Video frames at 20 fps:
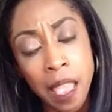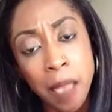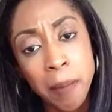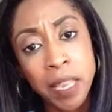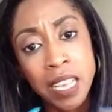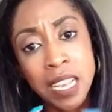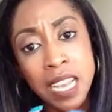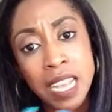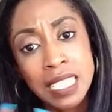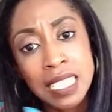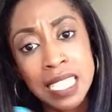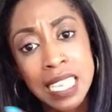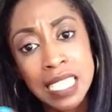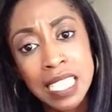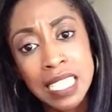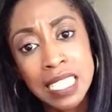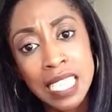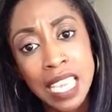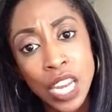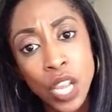Because this
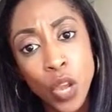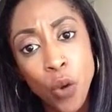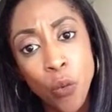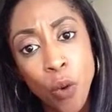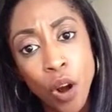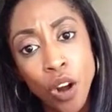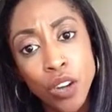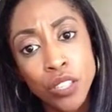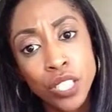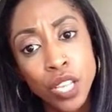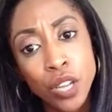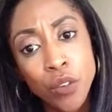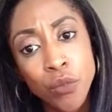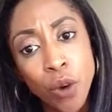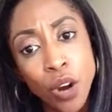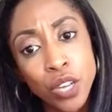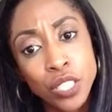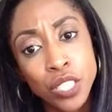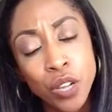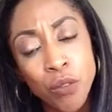is getting worse and
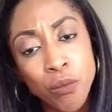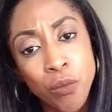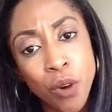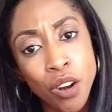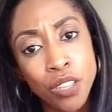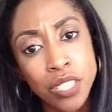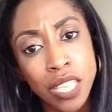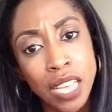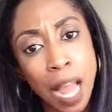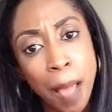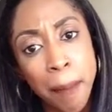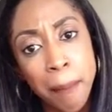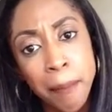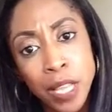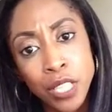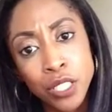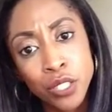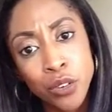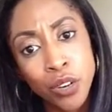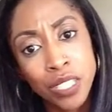worse and worse. And I
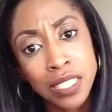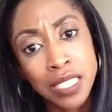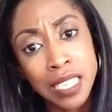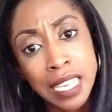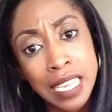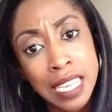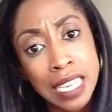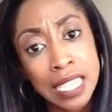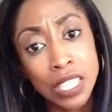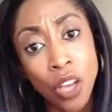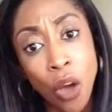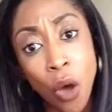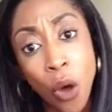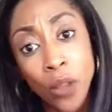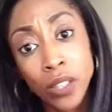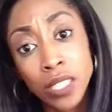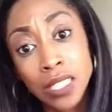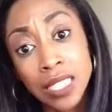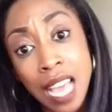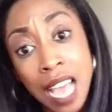mentor teens
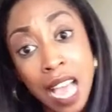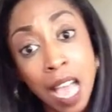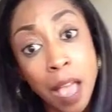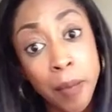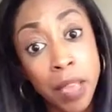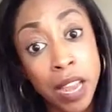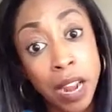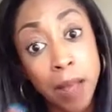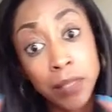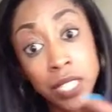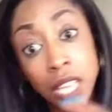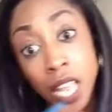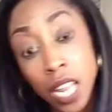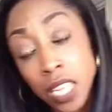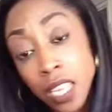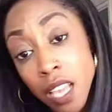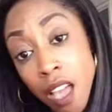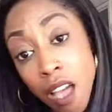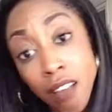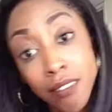all the time. And I'm
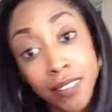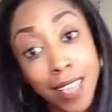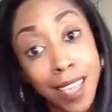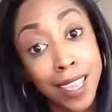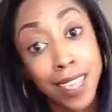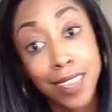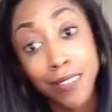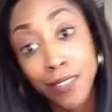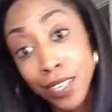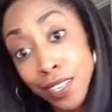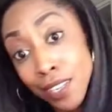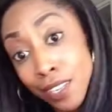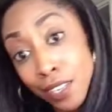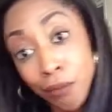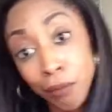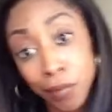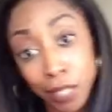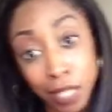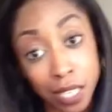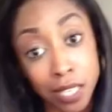telling y'all, they even
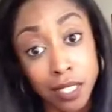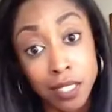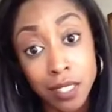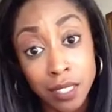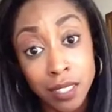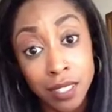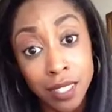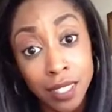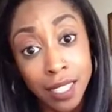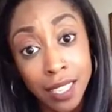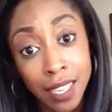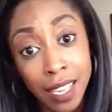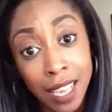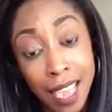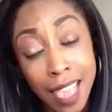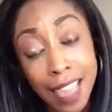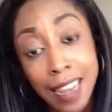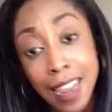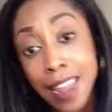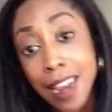dealing with this.
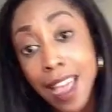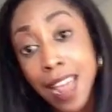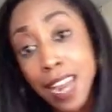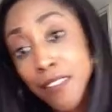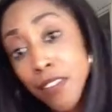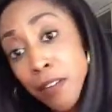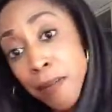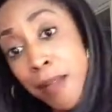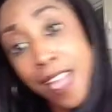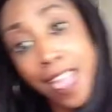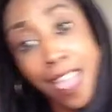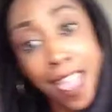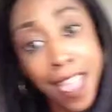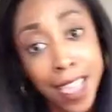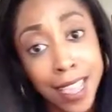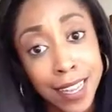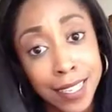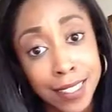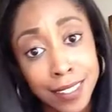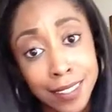And they're not even
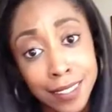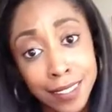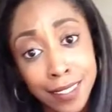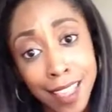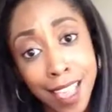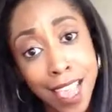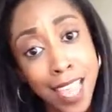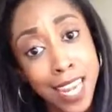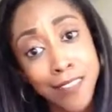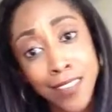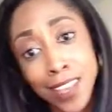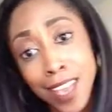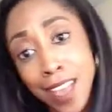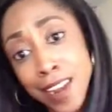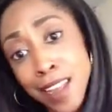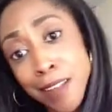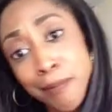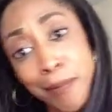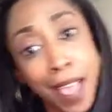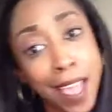my age. They ain't even
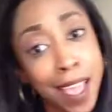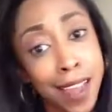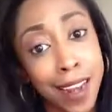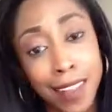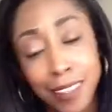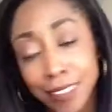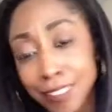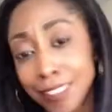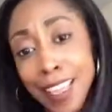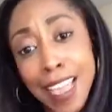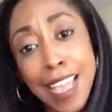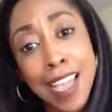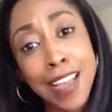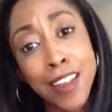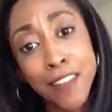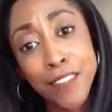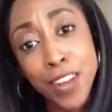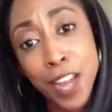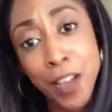got nothing behind it. They don't even